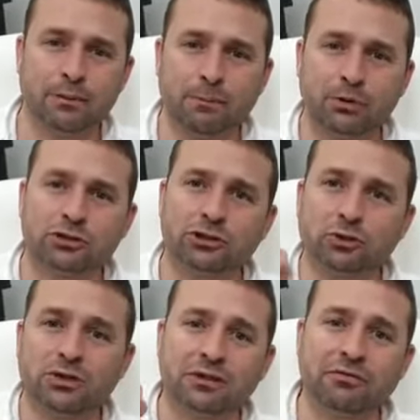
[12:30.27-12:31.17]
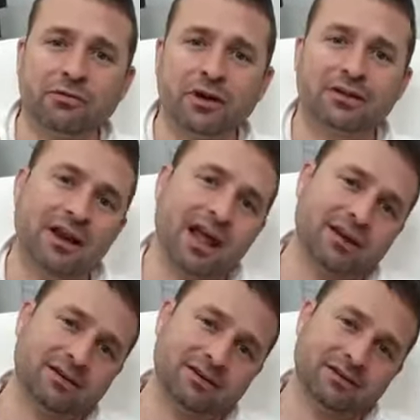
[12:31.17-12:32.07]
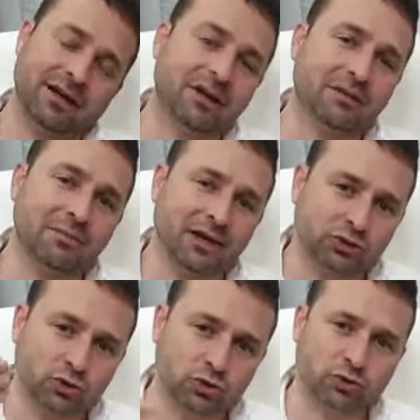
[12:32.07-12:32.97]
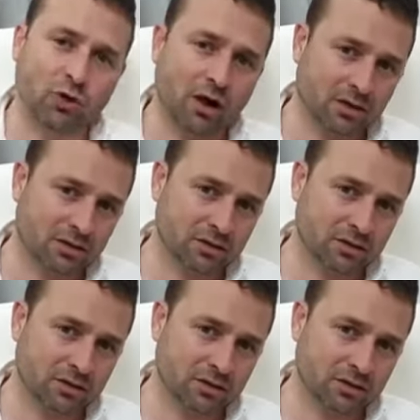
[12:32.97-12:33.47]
puts you in the front line, and it makes you strong.